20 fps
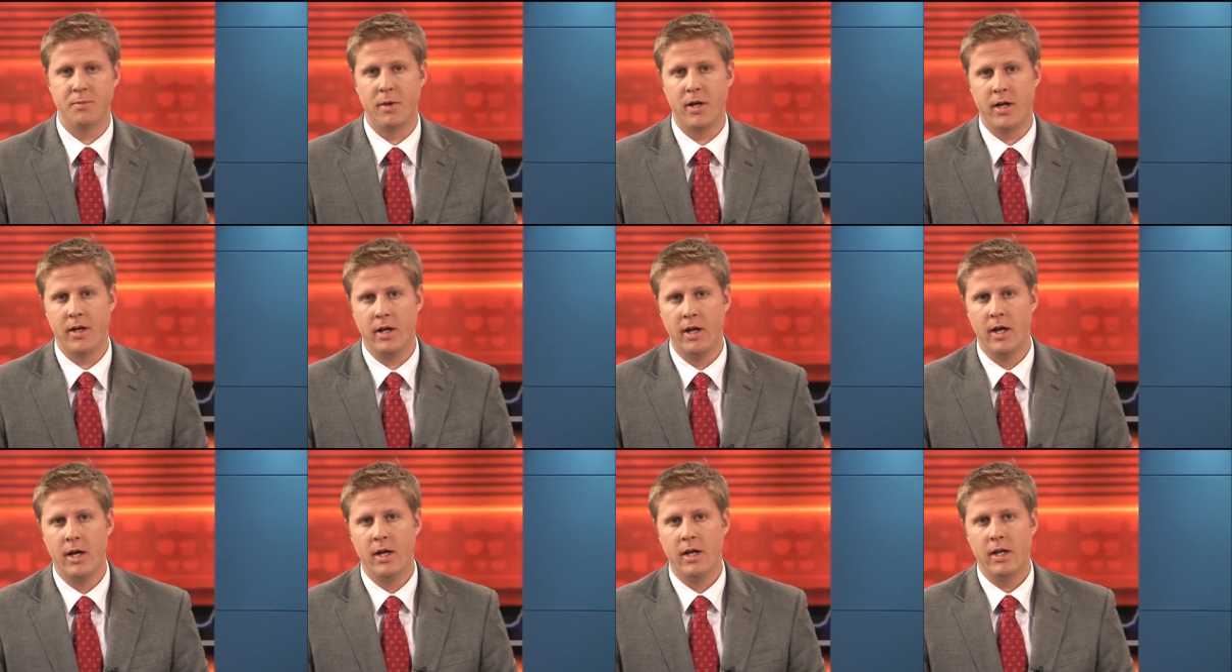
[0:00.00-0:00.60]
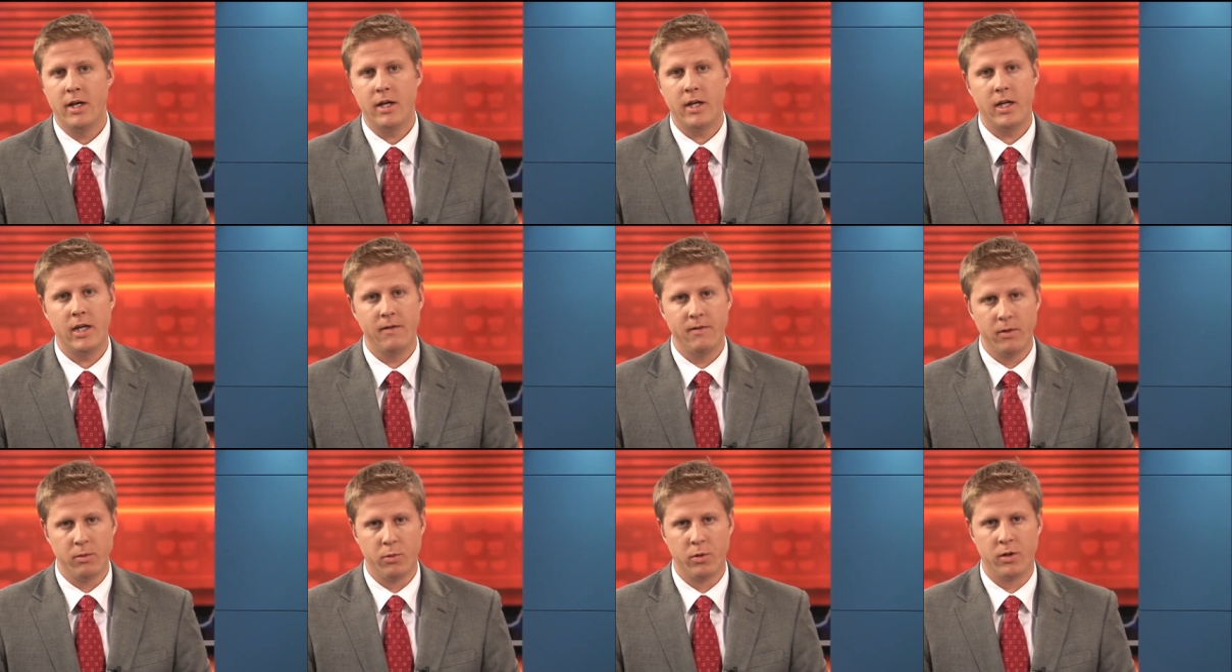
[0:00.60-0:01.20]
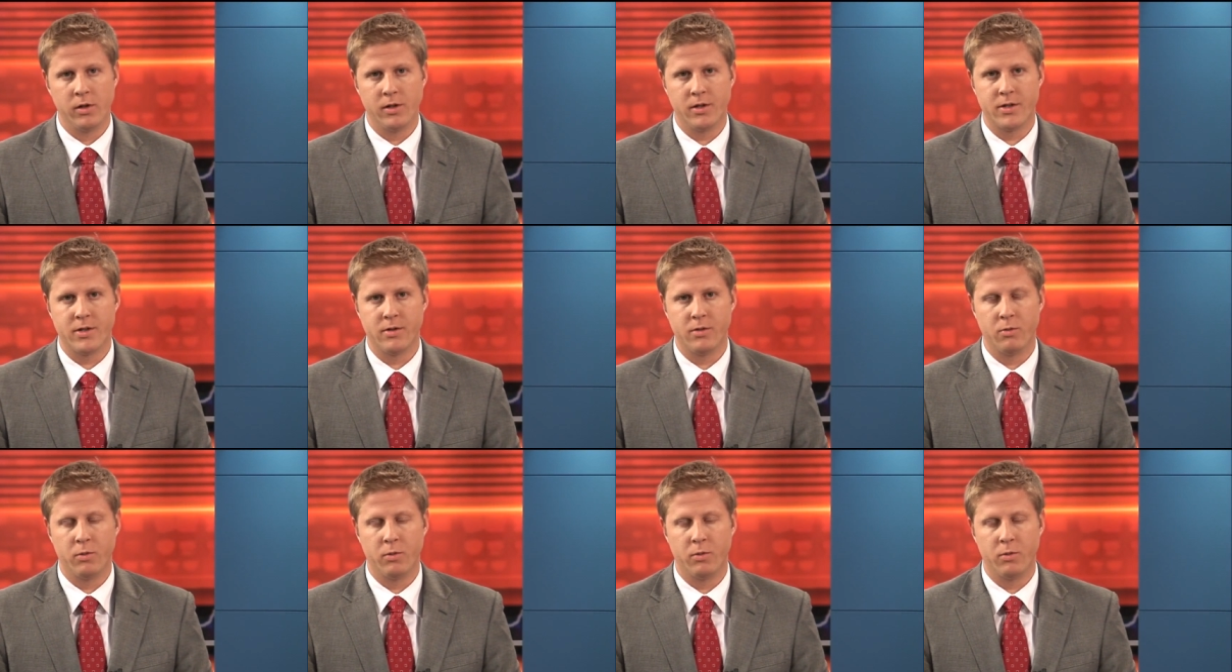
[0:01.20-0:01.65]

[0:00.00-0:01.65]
is made even worse